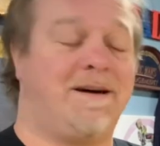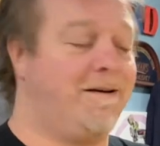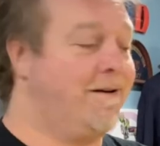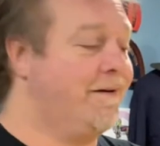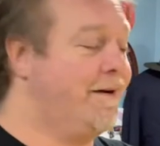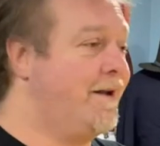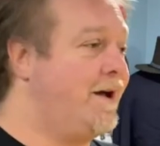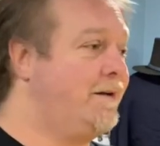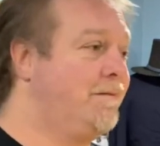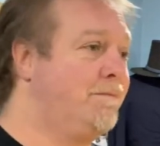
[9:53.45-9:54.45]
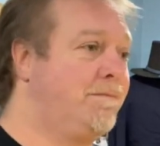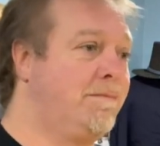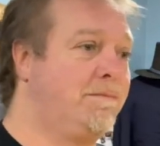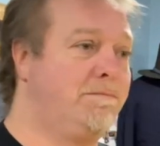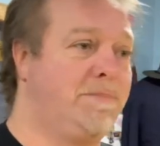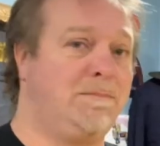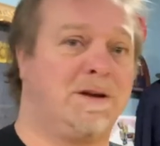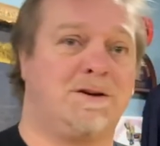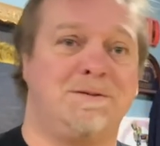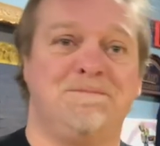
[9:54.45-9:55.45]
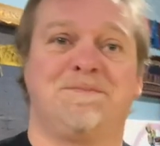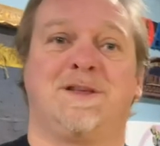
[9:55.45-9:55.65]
are not biblical.